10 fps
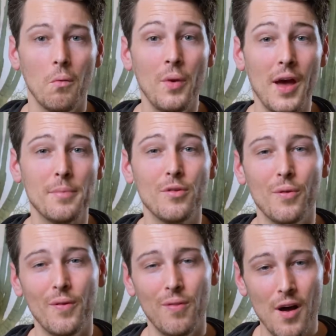We
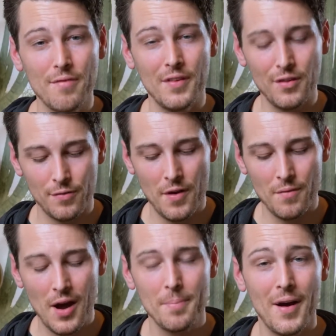absolutely love these Finn
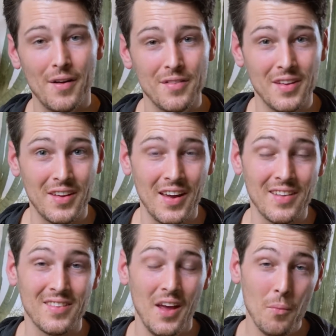rod balancing
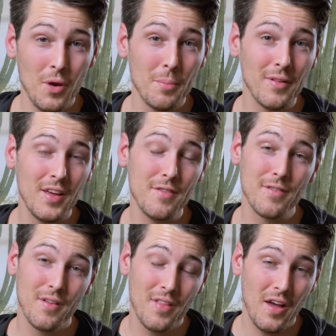kits, and we believe
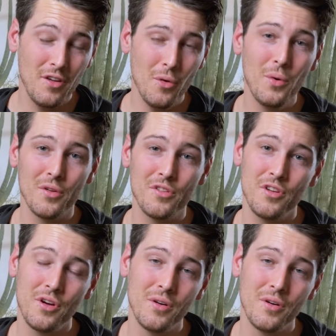that you will too.